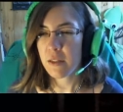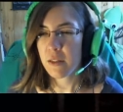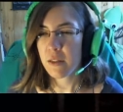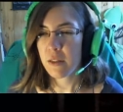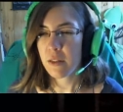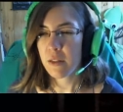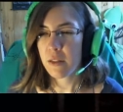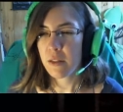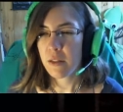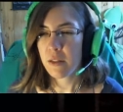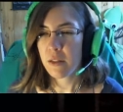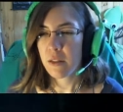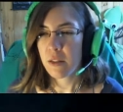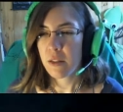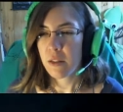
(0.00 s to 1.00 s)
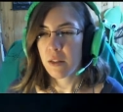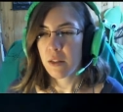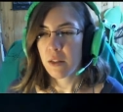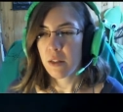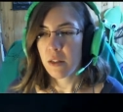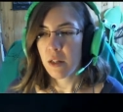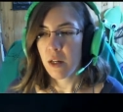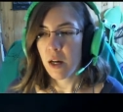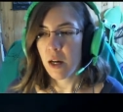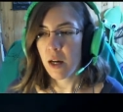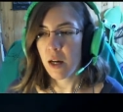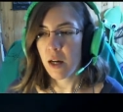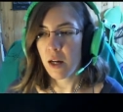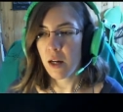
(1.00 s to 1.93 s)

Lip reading: (silence)